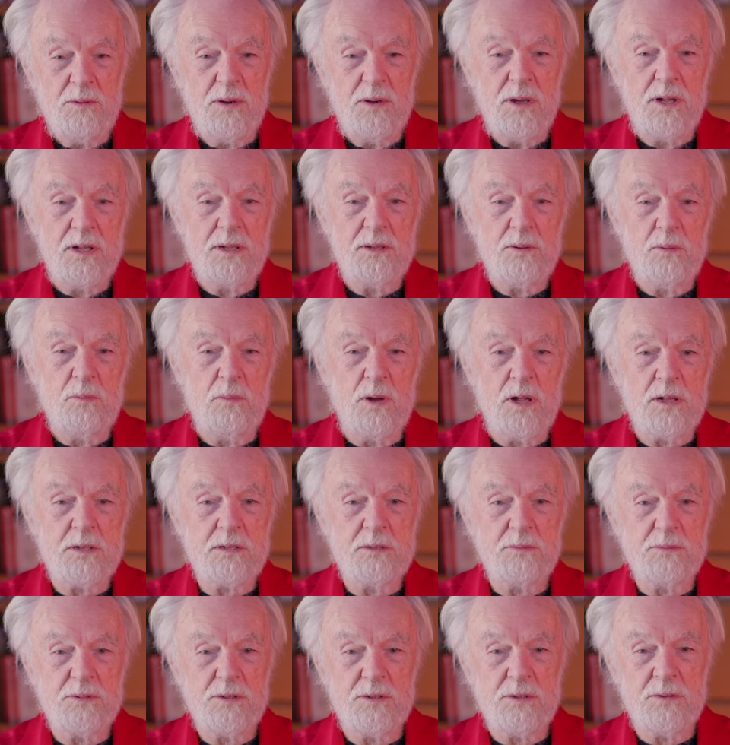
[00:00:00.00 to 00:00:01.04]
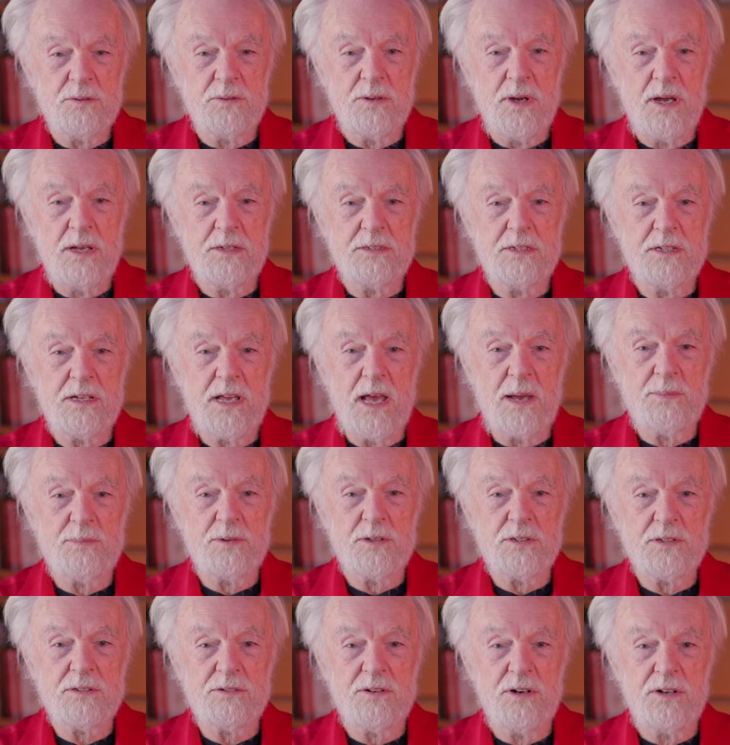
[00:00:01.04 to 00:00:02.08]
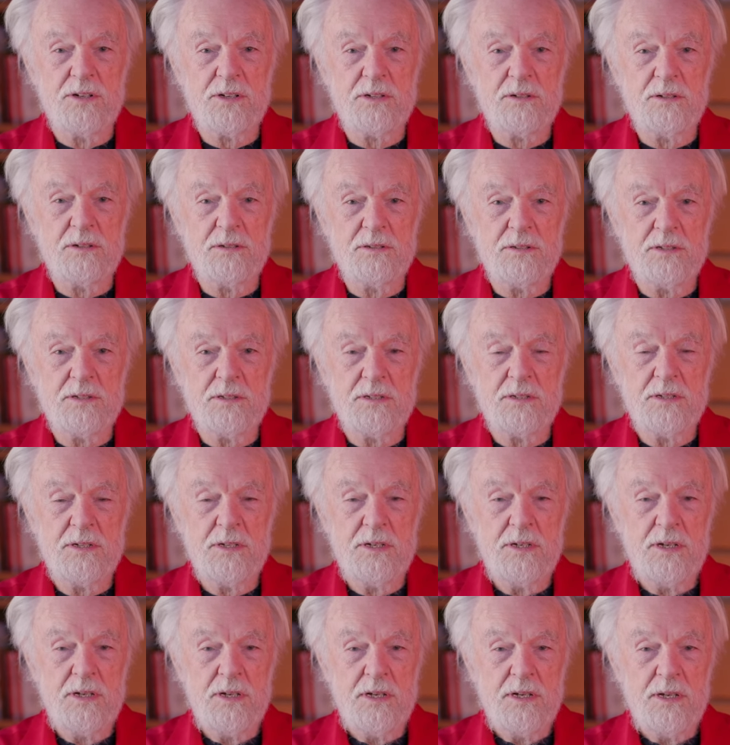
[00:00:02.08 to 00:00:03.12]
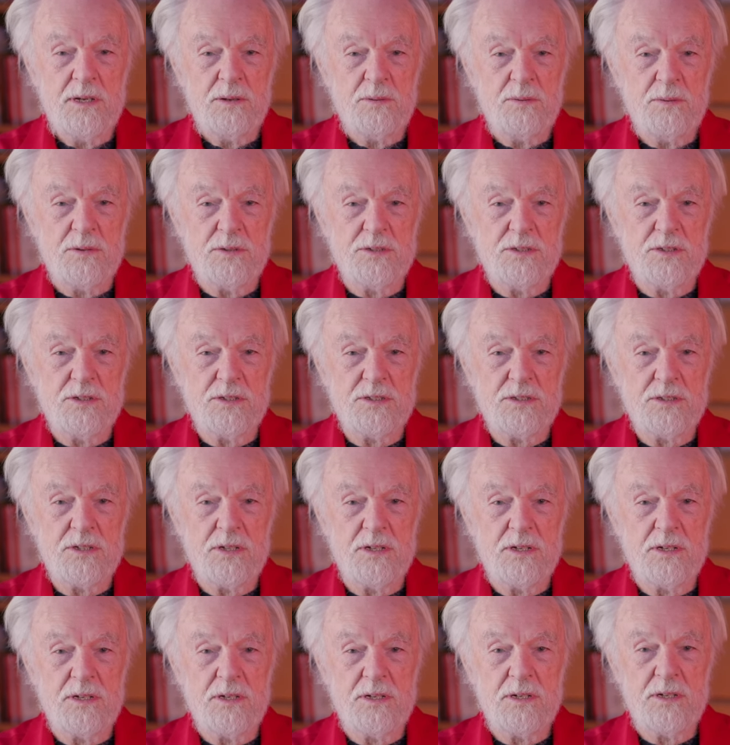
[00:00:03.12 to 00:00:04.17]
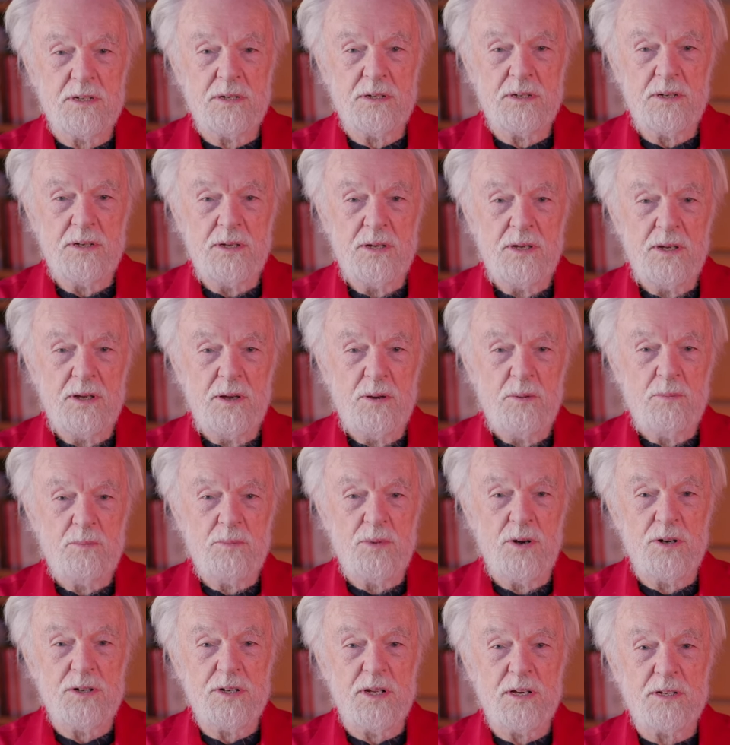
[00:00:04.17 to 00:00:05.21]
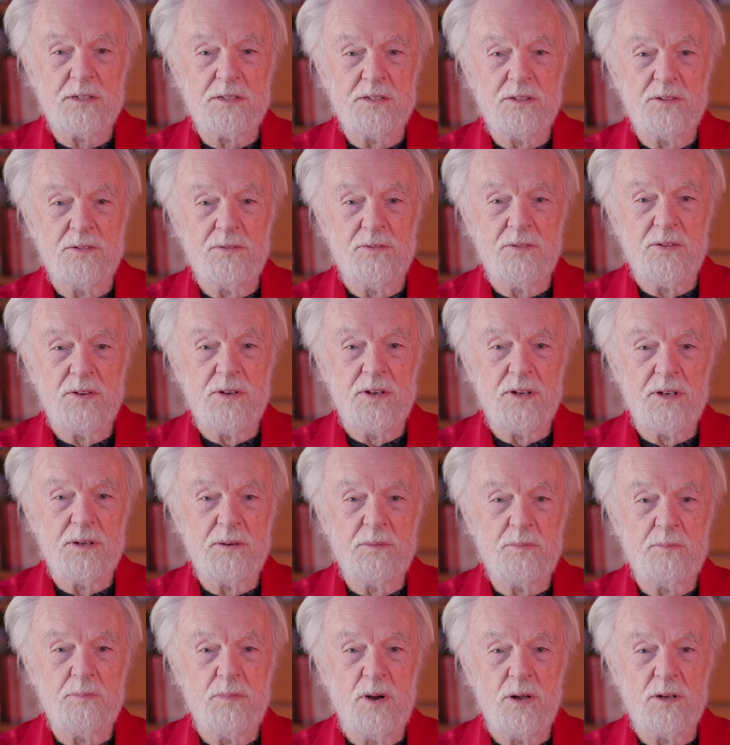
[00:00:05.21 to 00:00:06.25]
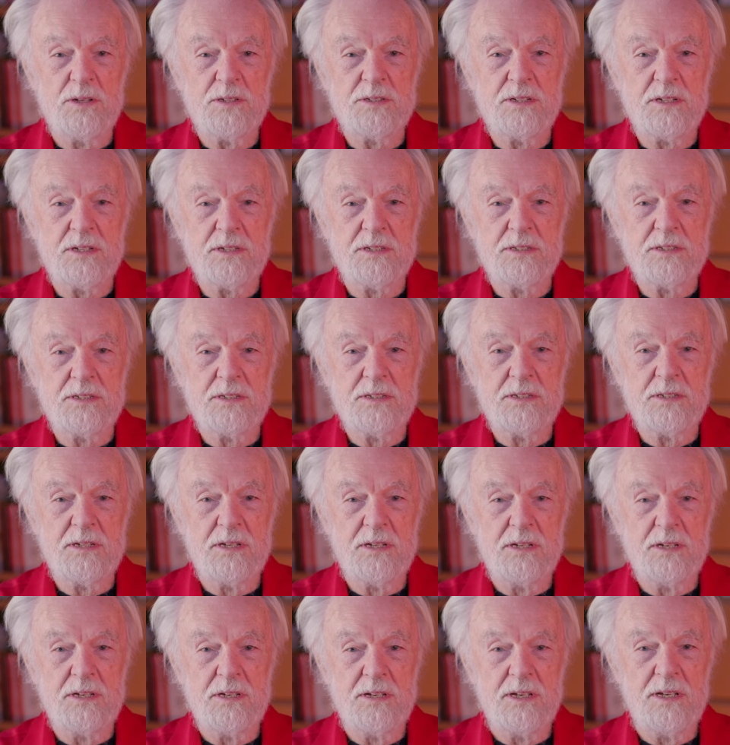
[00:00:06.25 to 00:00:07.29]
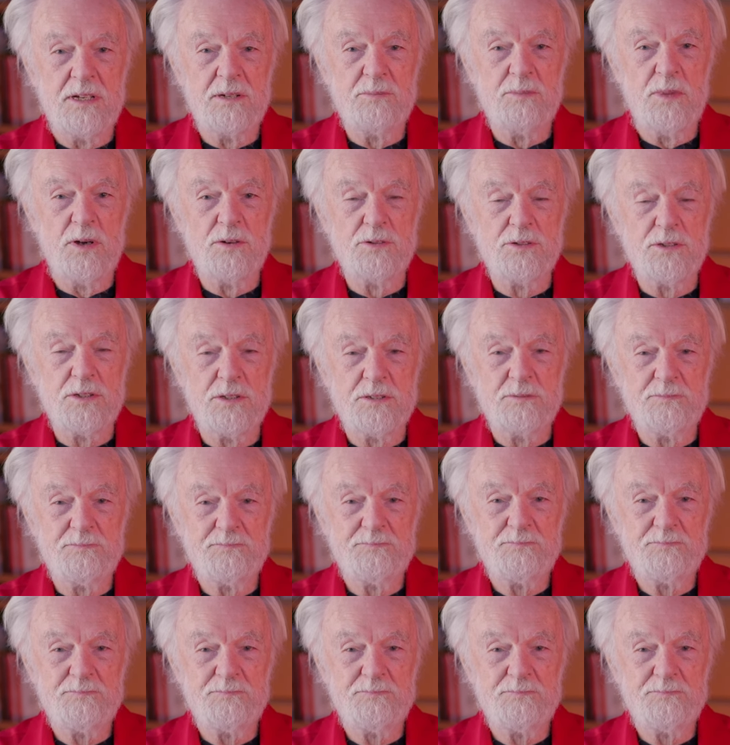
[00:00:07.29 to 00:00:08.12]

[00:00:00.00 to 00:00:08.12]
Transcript: Well, welcome to Anti-Capitalist Chronicles, which is a product of politics in motion.